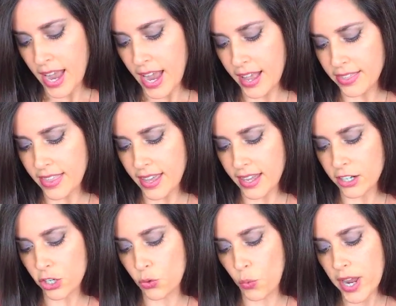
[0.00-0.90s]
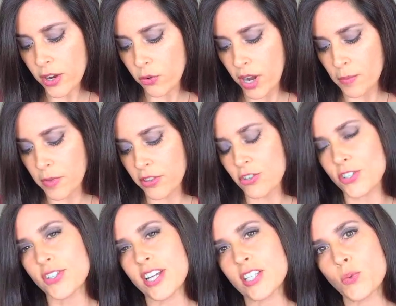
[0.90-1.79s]
And then great grandmother
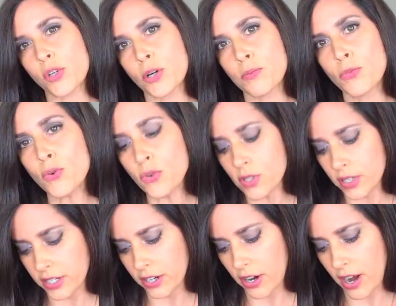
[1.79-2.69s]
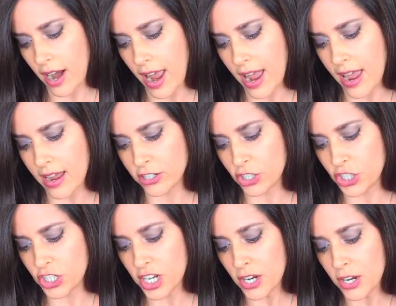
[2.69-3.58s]
is stakes winner Moon Glitter, and
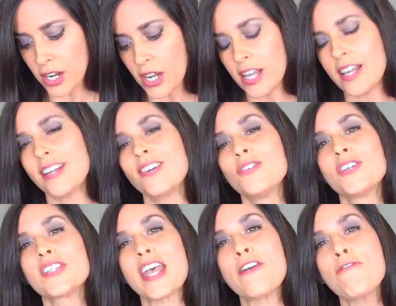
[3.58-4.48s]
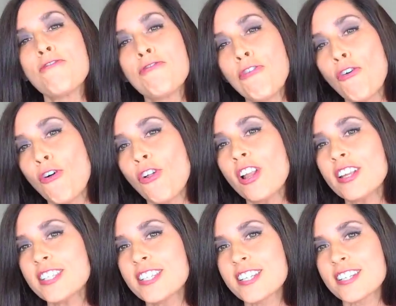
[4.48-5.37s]
she was a full
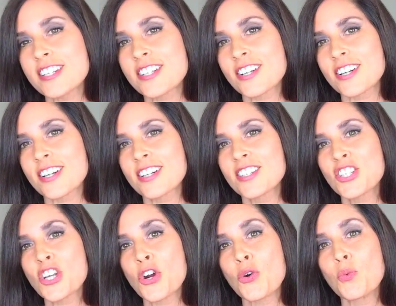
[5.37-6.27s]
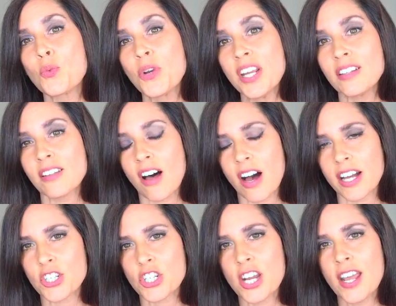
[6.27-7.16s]
sister to
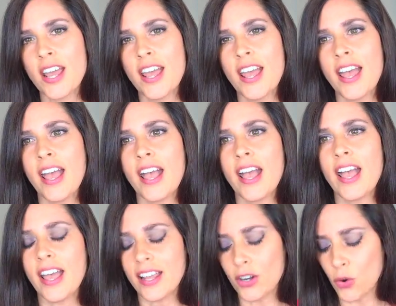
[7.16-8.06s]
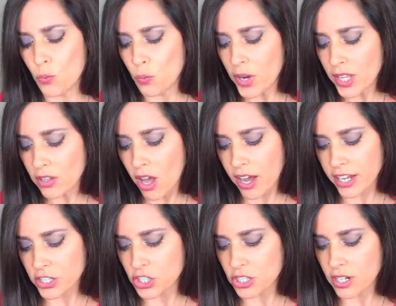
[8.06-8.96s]
Relaunch. And
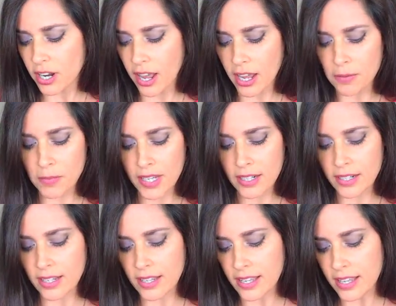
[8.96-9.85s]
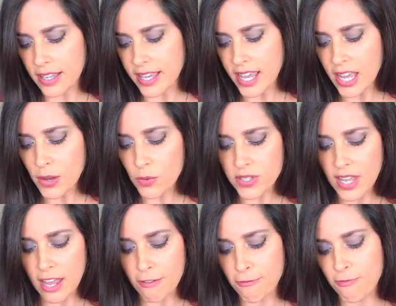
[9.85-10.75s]
Relaunch, I mean, he was
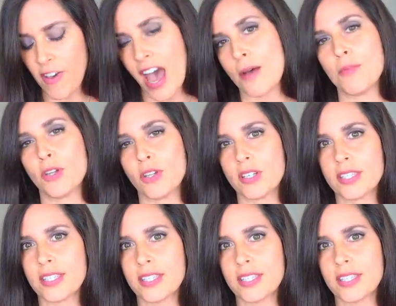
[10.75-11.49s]
a fabulous